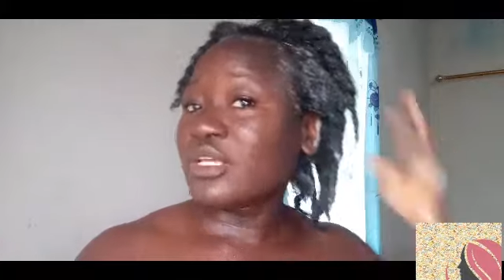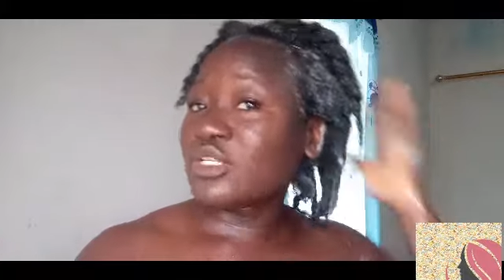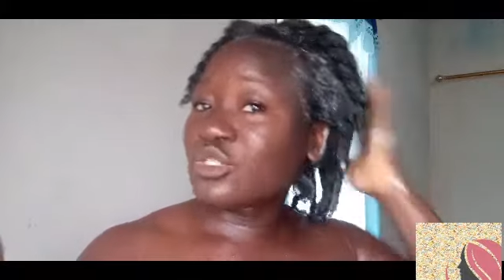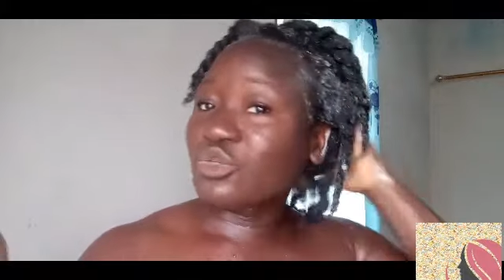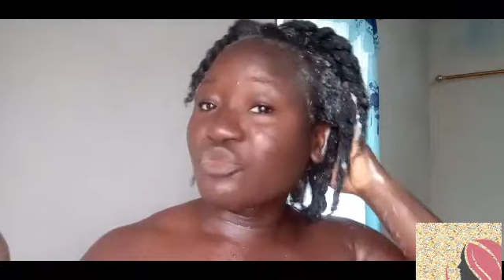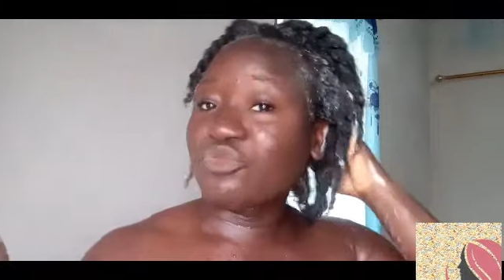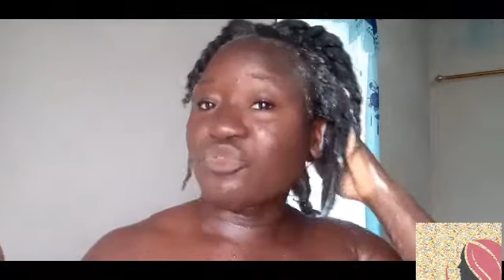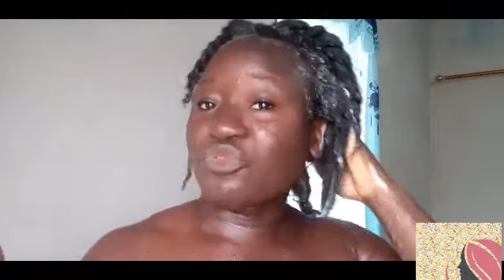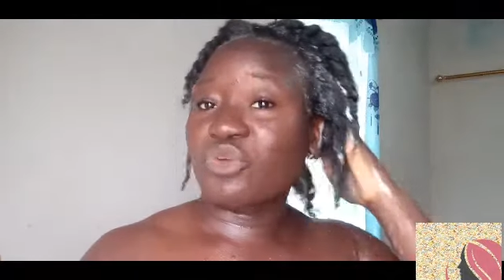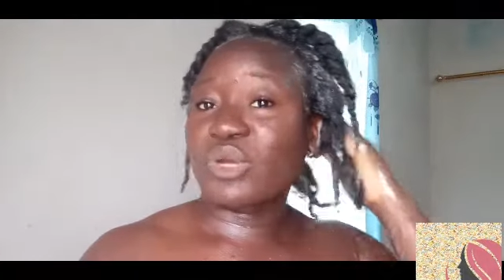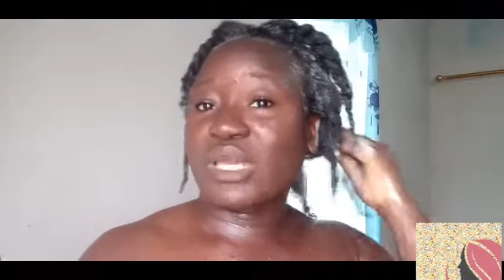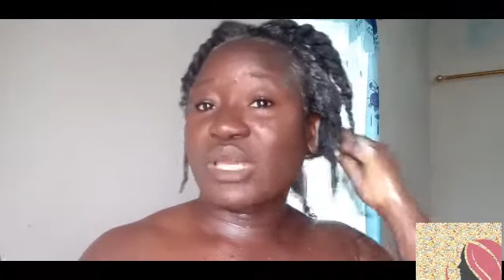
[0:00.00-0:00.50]

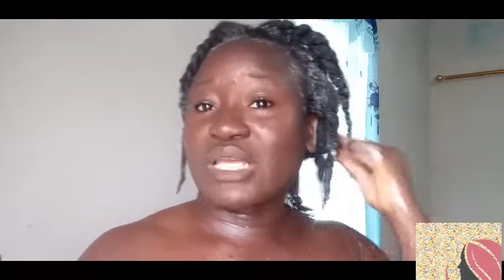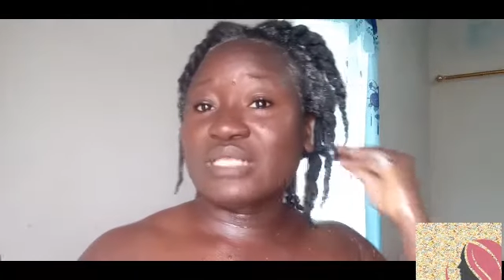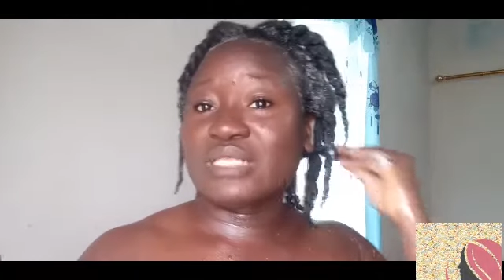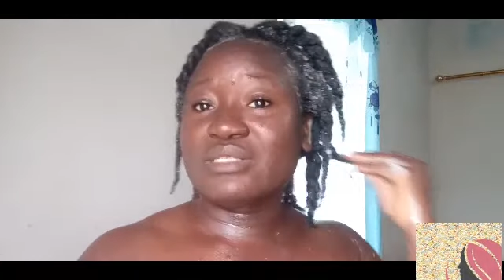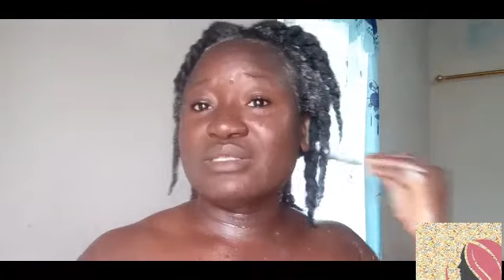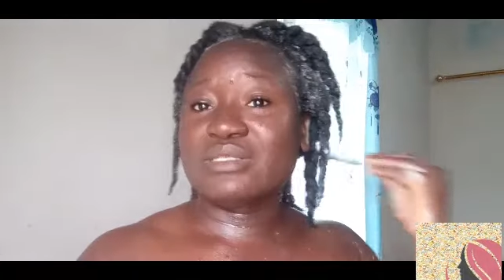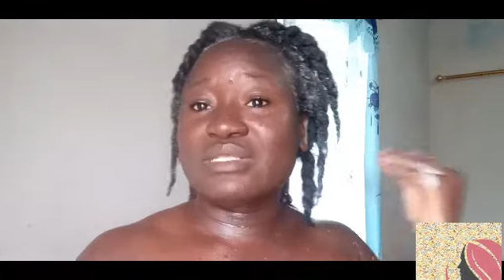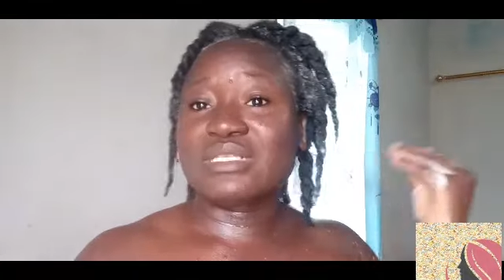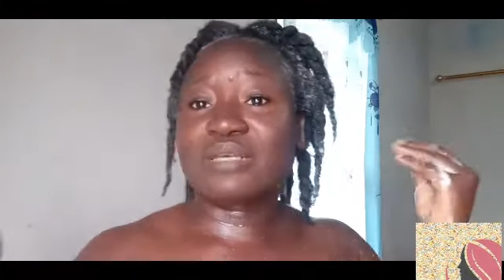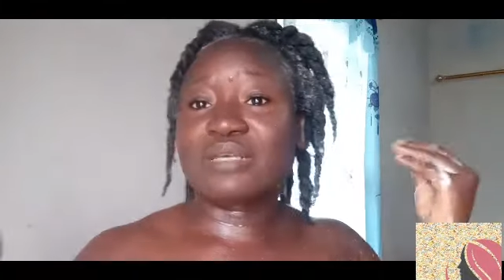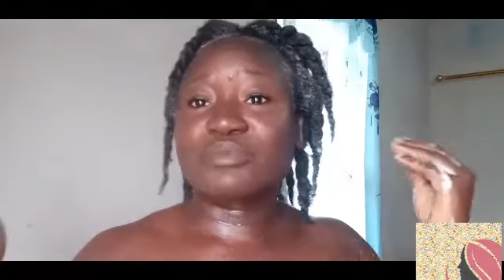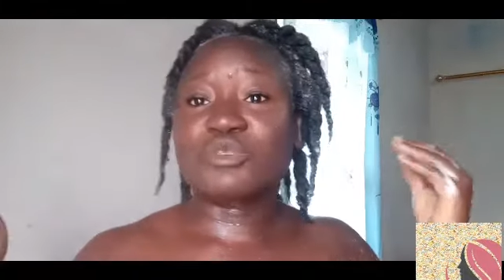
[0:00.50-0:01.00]
Don't forget
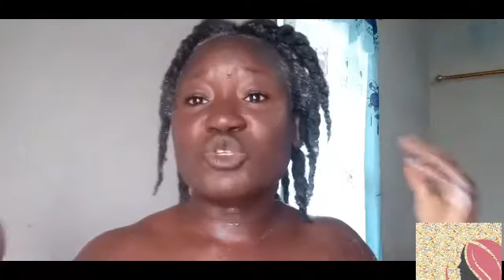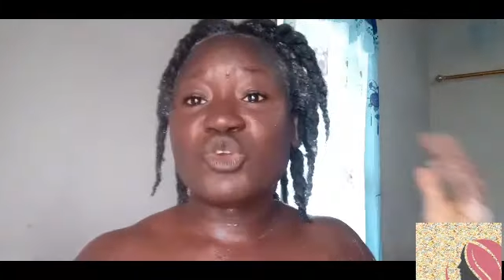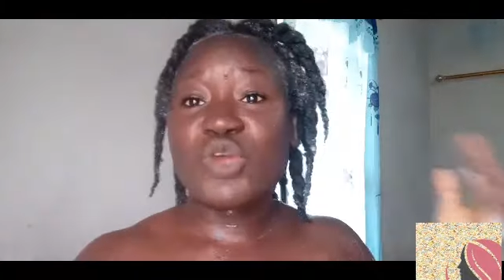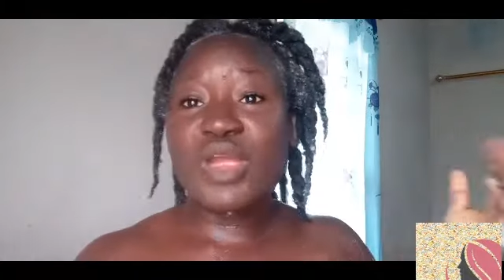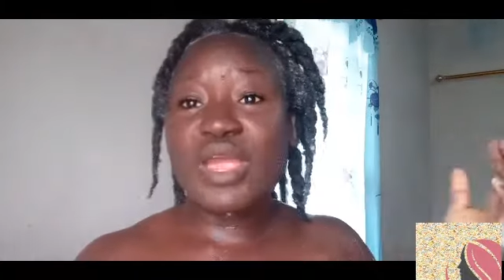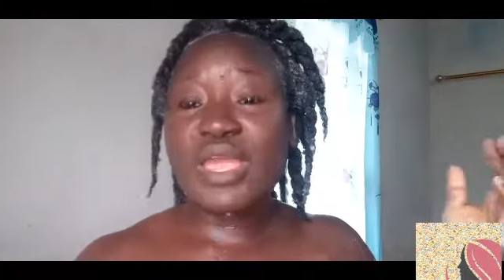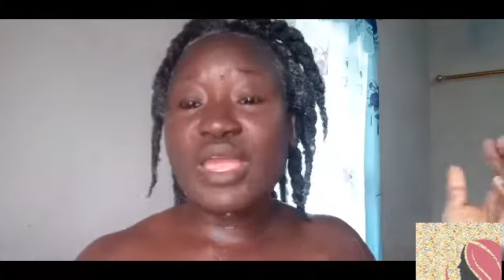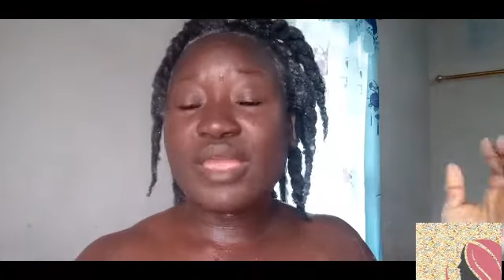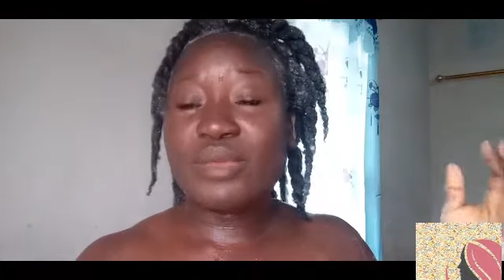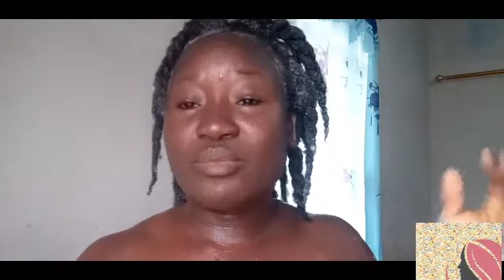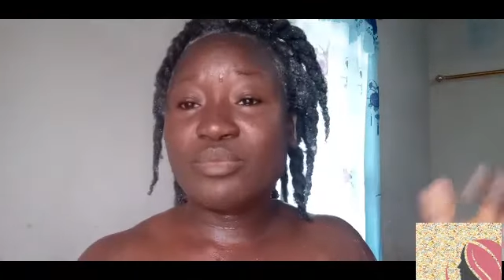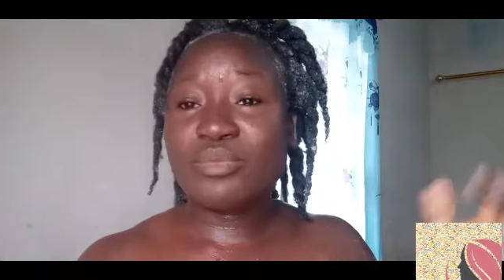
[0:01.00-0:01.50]
to
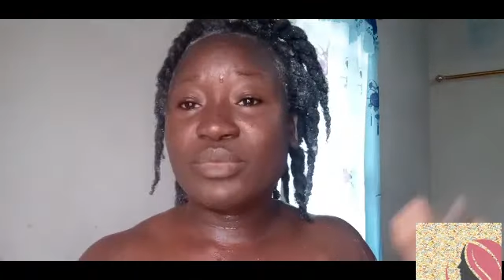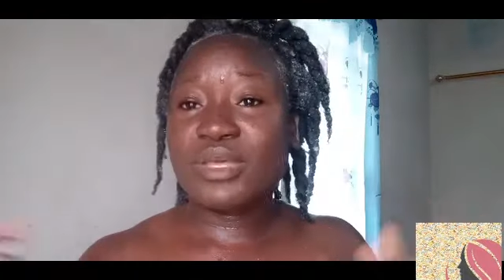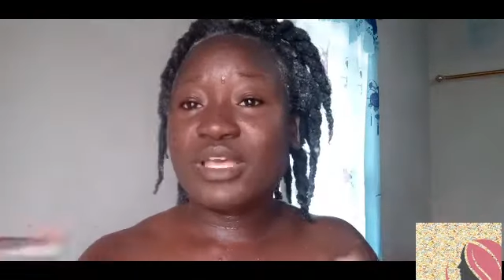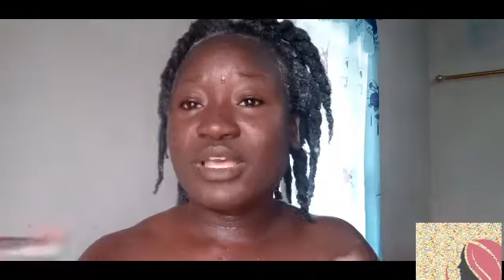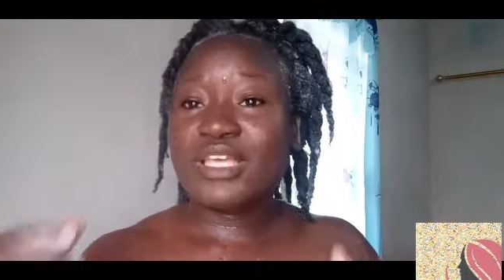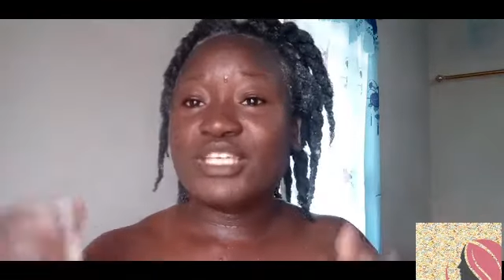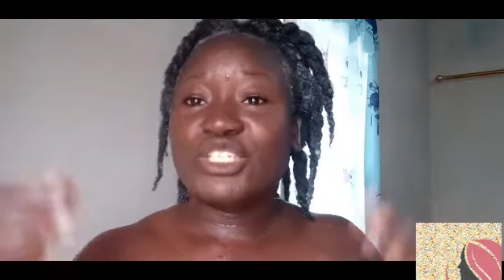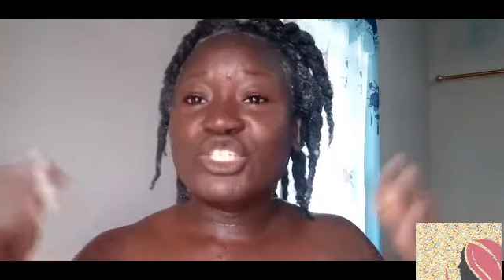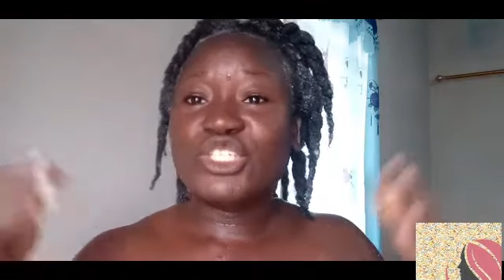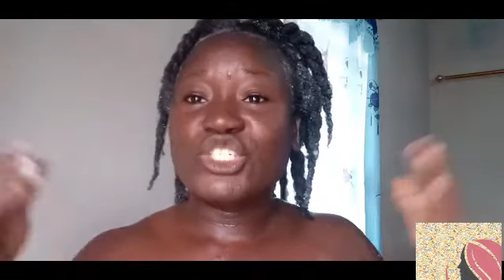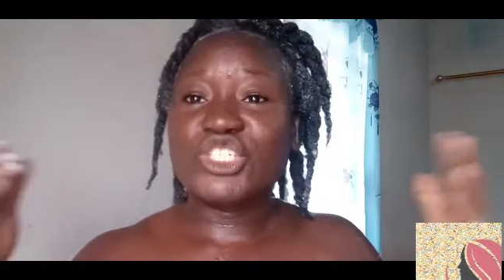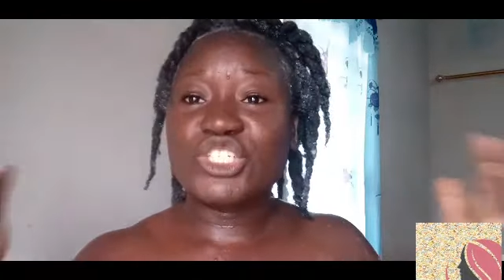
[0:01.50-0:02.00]
subscribe,
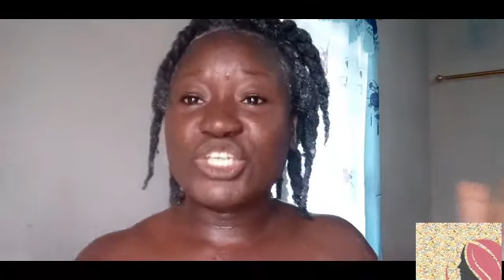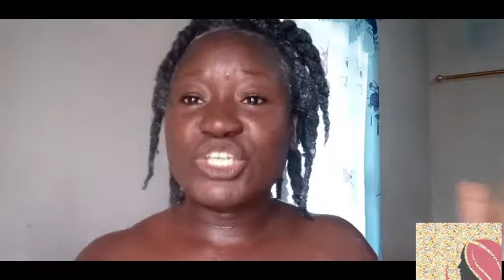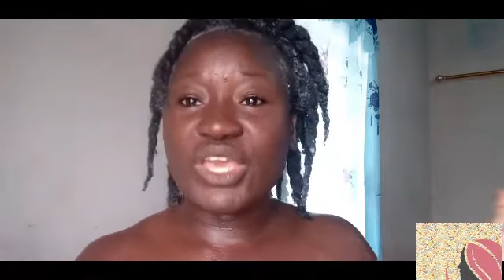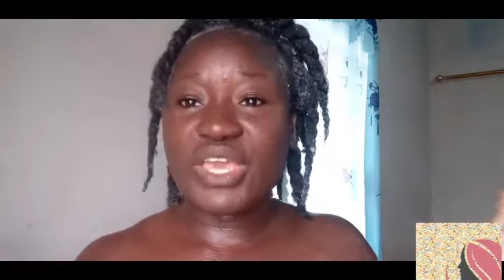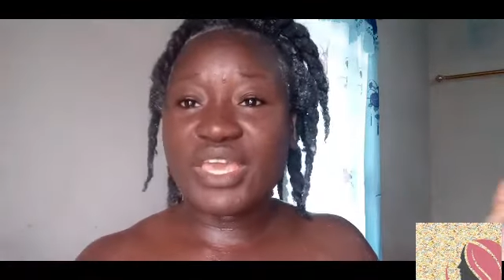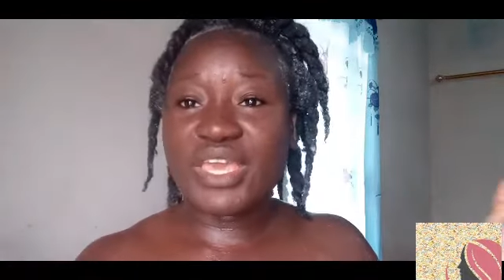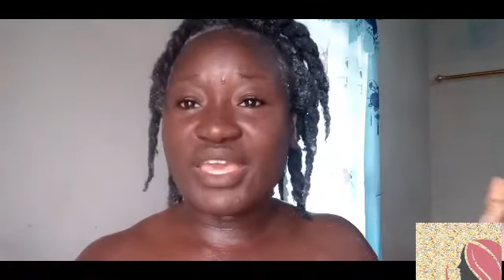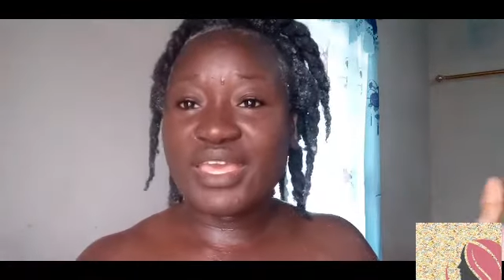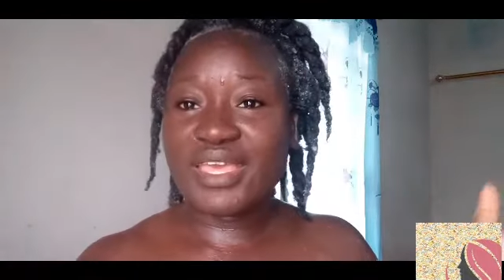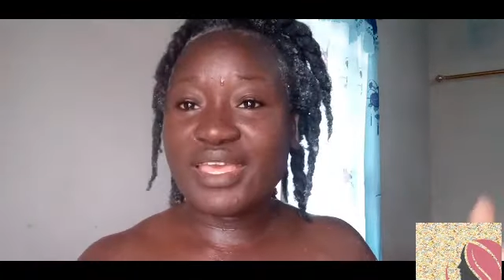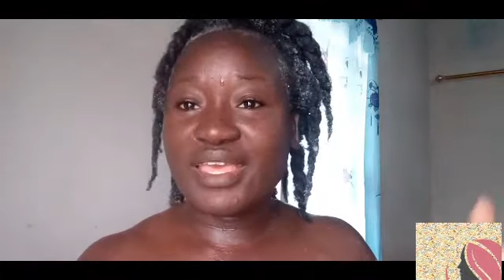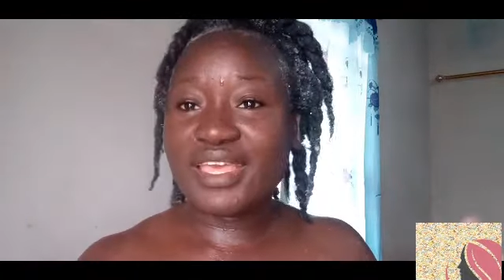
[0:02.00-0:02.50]

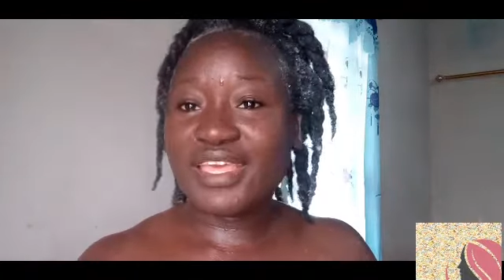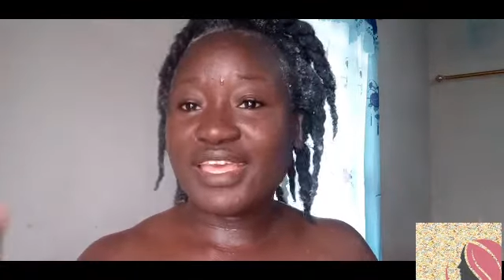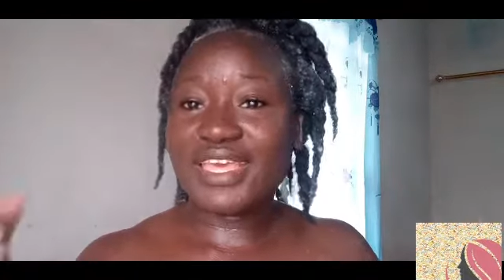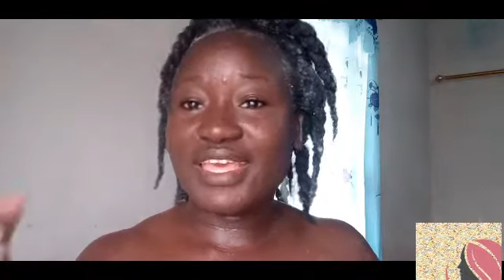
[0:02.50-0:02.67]
share,